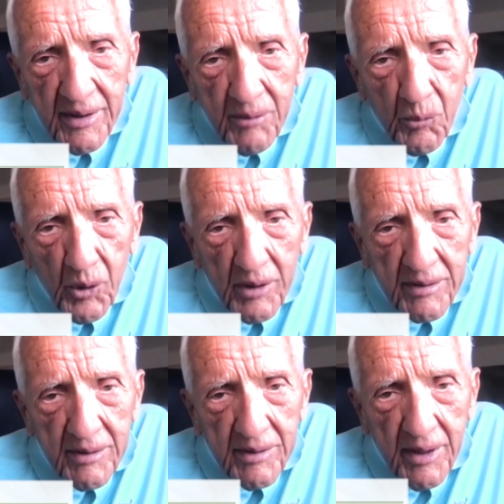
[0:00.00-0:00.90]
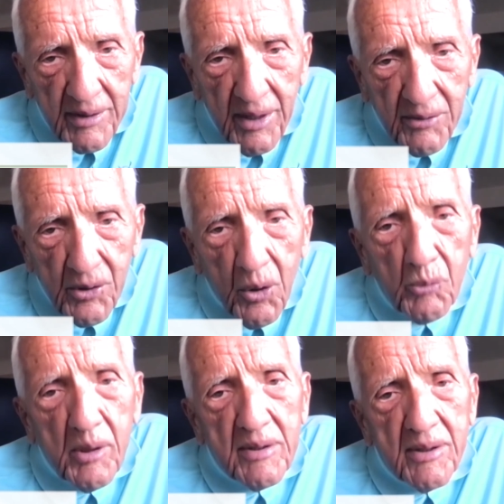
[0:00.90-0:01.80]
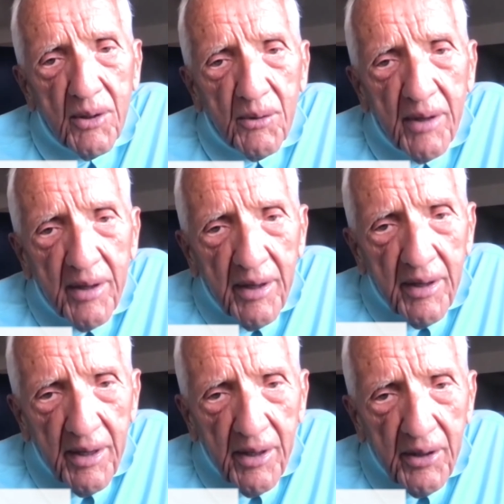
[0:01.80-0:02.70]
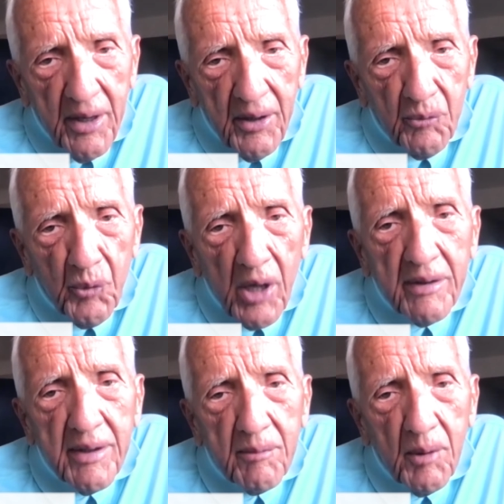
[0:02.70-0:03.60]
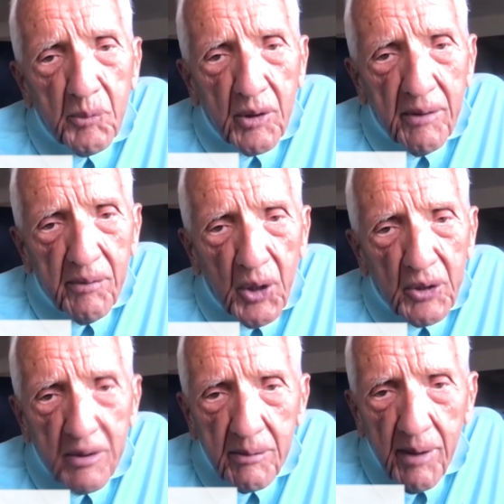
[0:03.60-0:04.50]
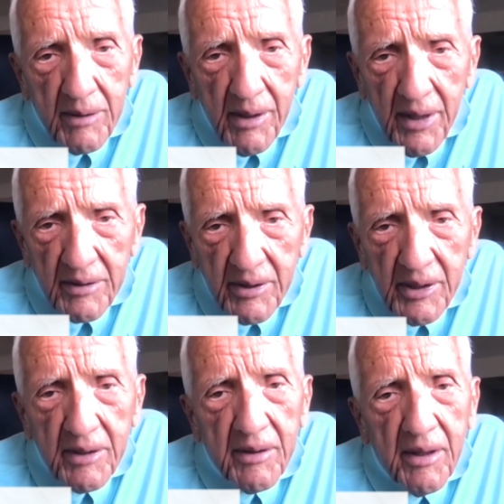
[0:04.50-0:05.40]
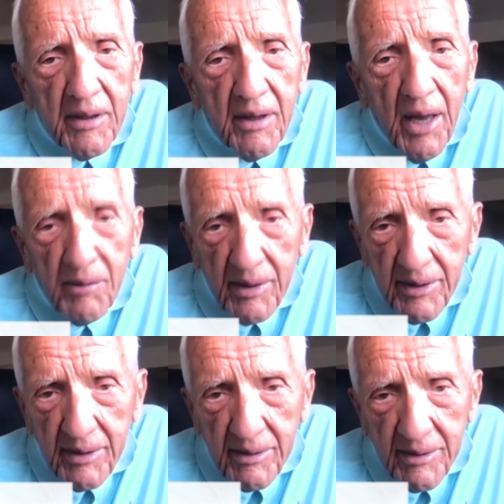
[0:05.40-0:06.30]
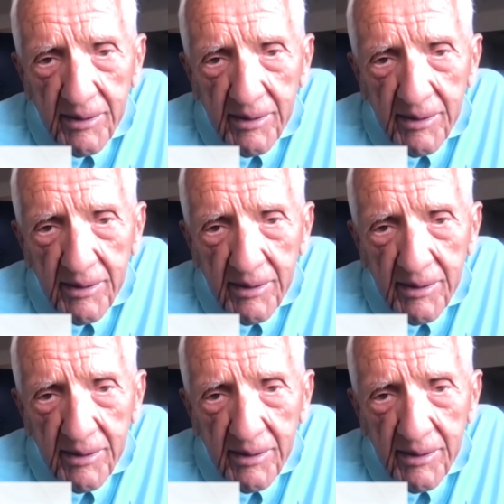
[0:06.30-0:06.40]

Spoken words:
more or less, and I got to know Michio, and I invited him up to give a lecture to my class here in Abilene.